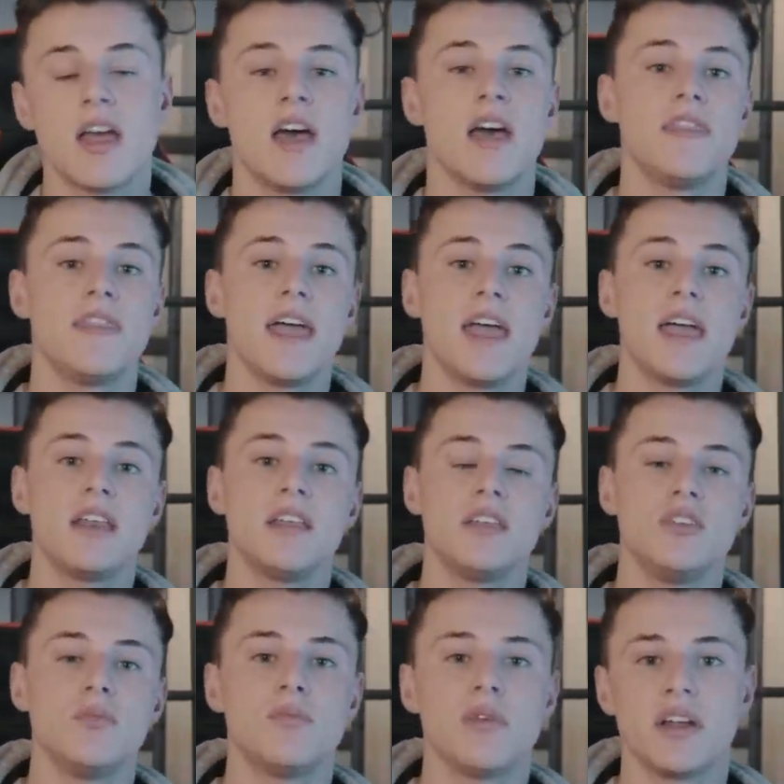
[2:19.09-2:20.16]
And then
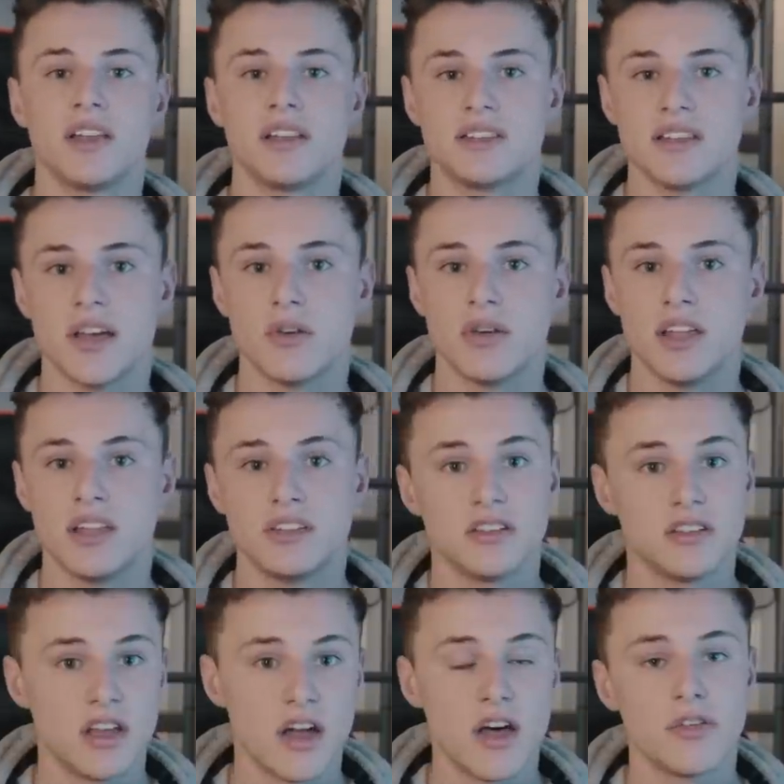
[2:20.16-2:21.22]
you break it down into
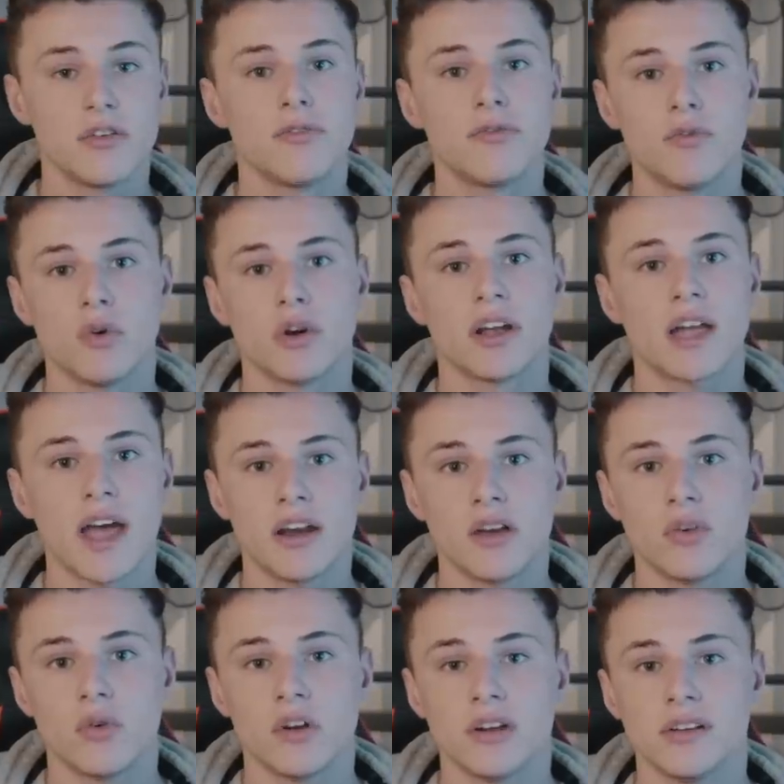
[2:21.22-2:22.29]
the other four
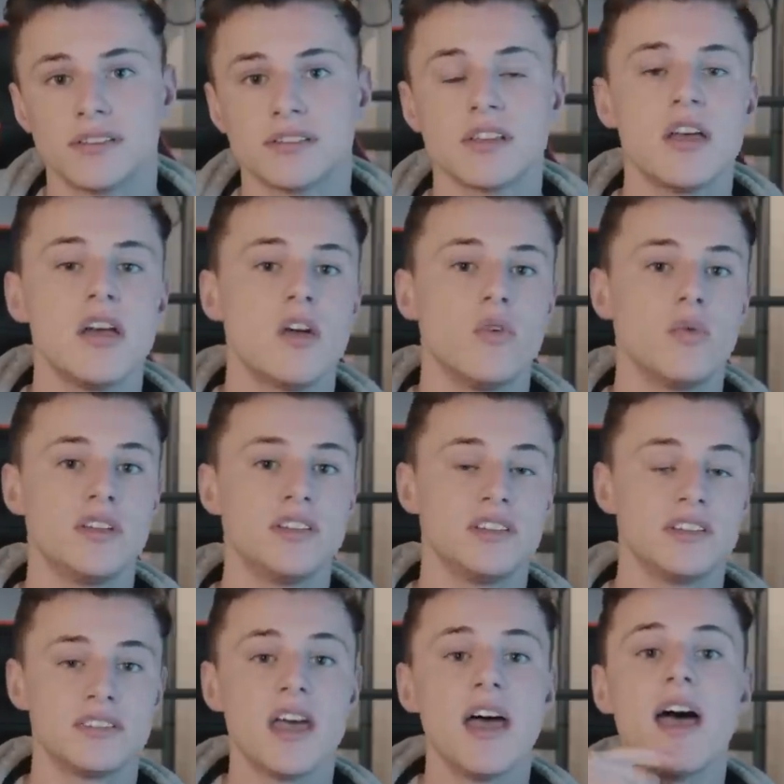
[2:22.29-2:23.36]
categories, which
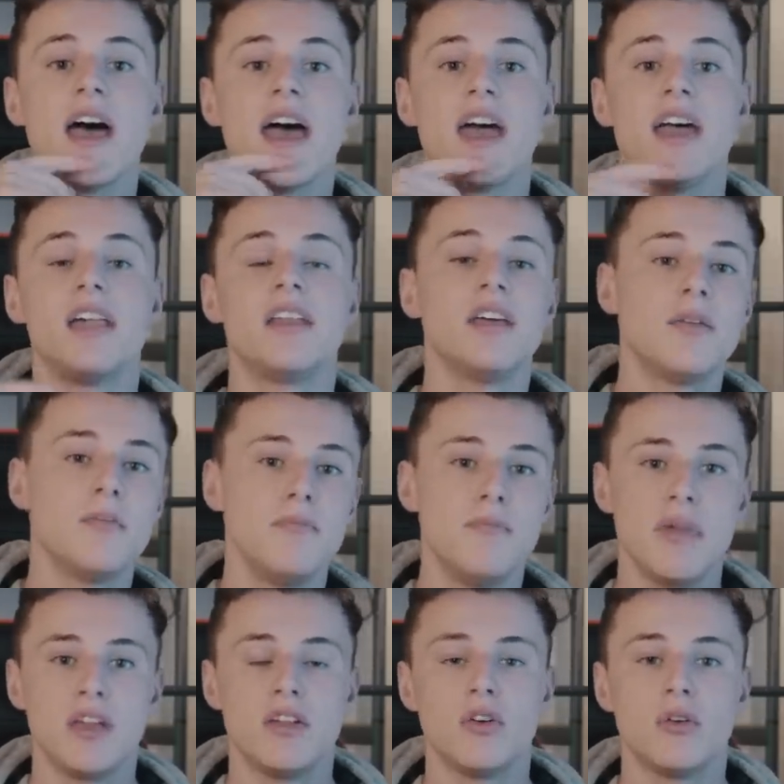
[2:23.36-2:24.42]
is head,
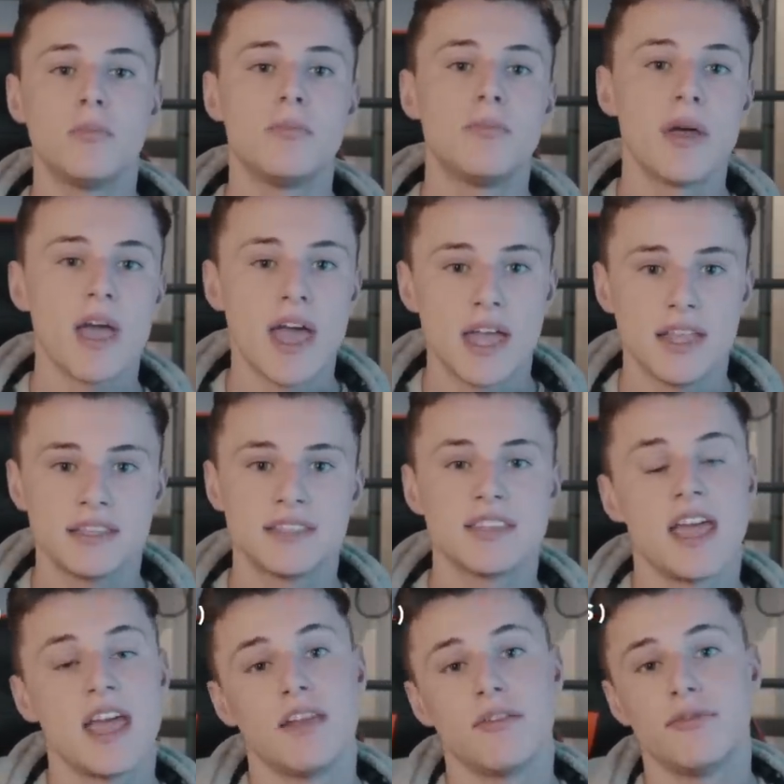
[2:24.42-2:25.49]
middle, pants,
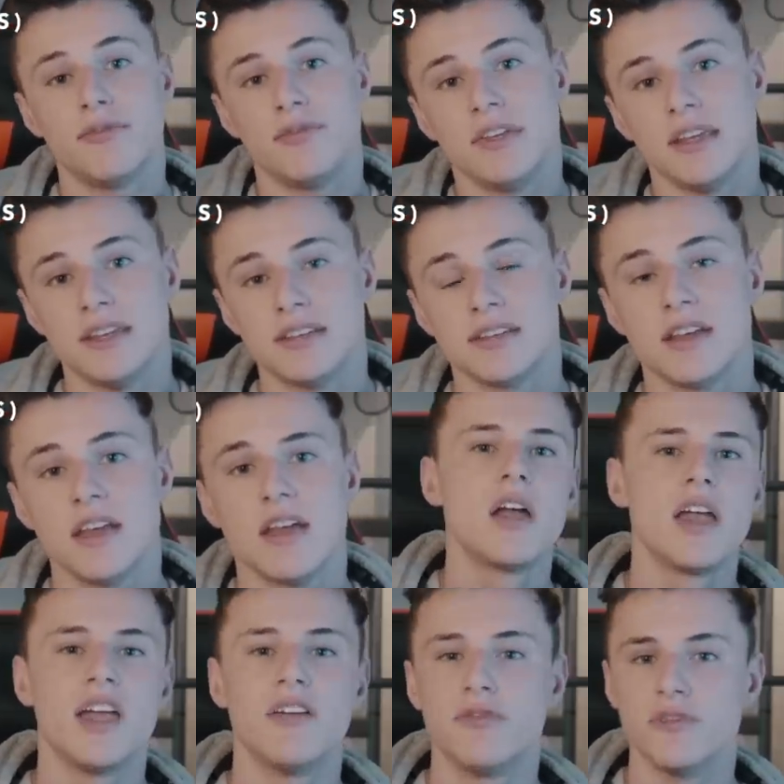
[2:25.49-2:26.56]
and feet.
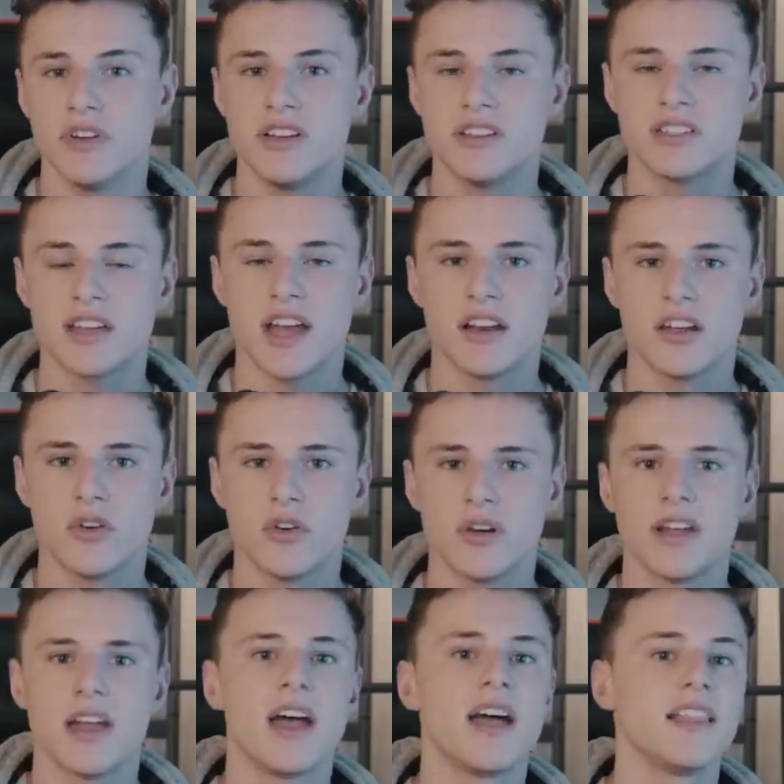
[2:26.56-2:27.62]
And for each
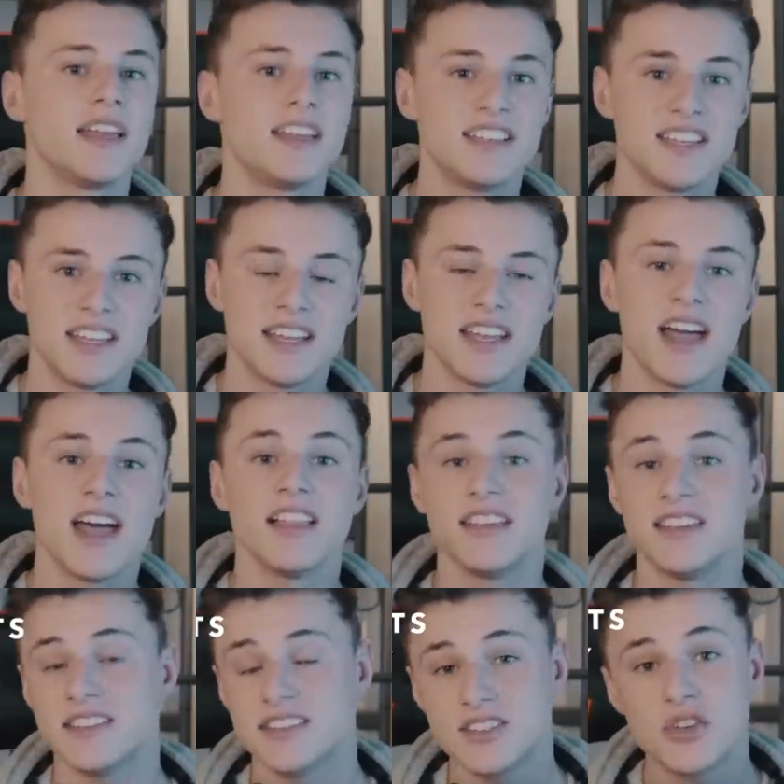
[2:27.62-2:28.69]
category, I like to get at
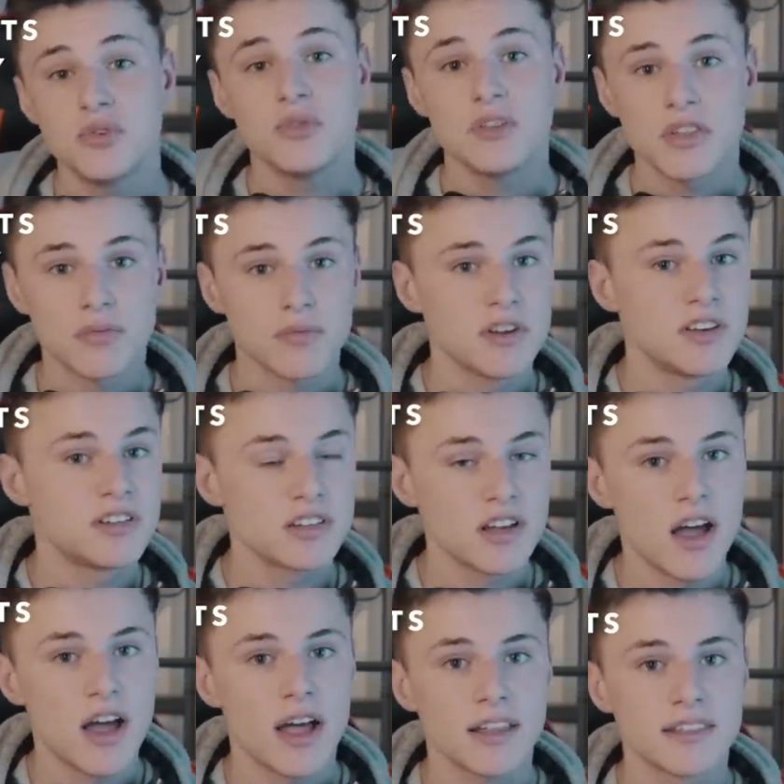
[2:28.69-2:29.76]
least 2 to 3
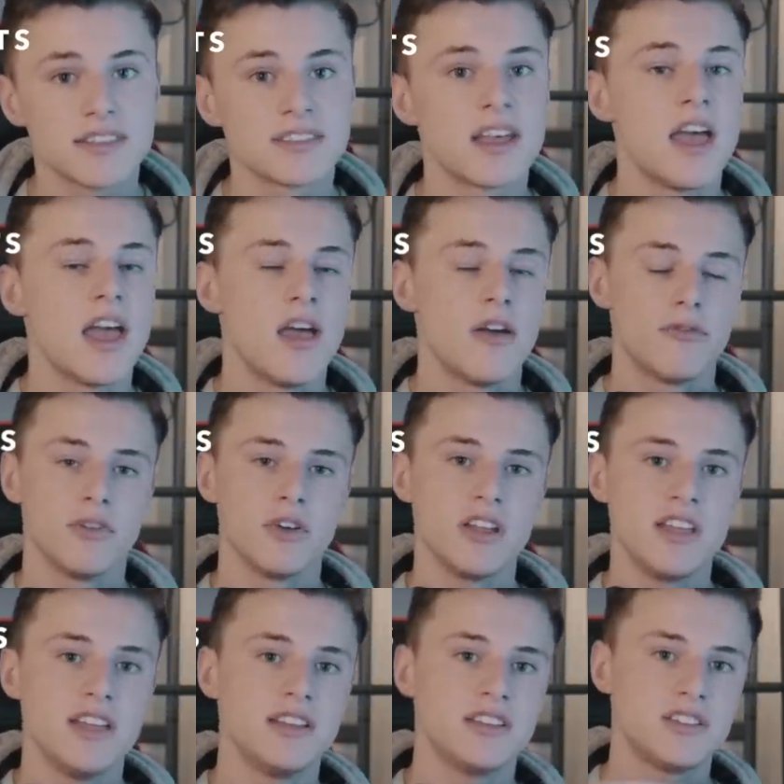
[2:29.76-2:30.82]
shots for
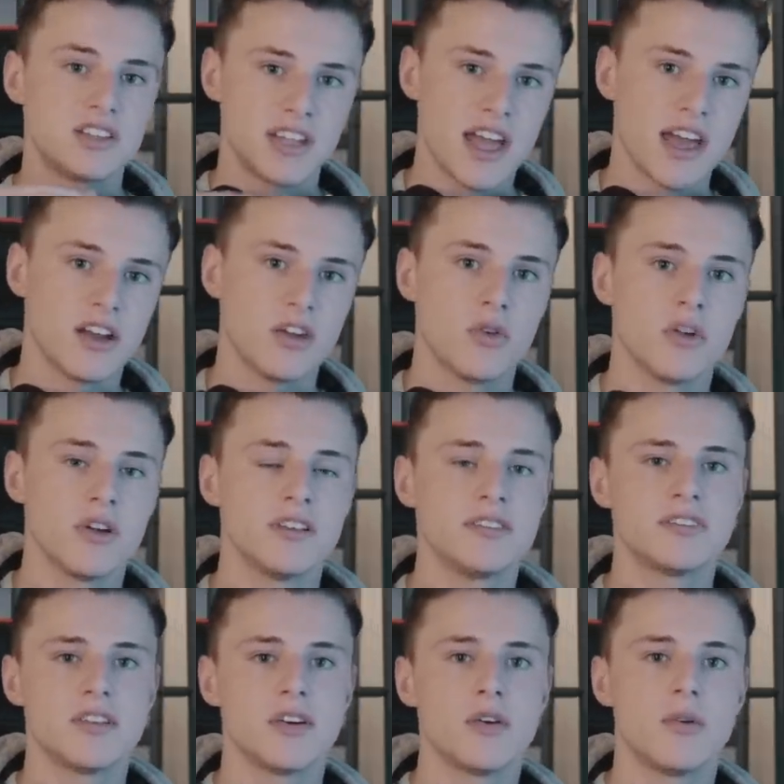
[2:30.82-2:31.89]
each category.
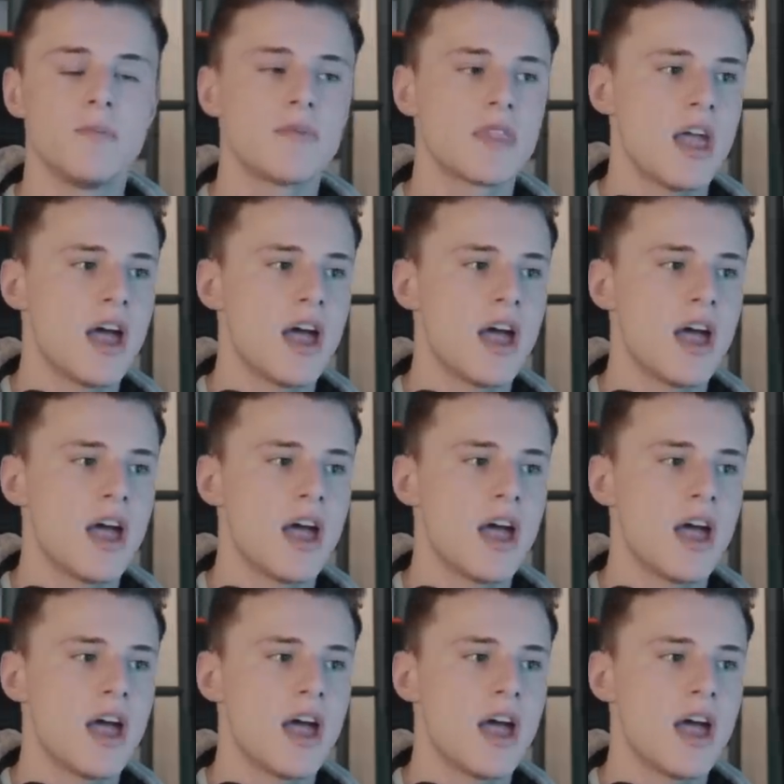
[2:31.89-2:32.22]
So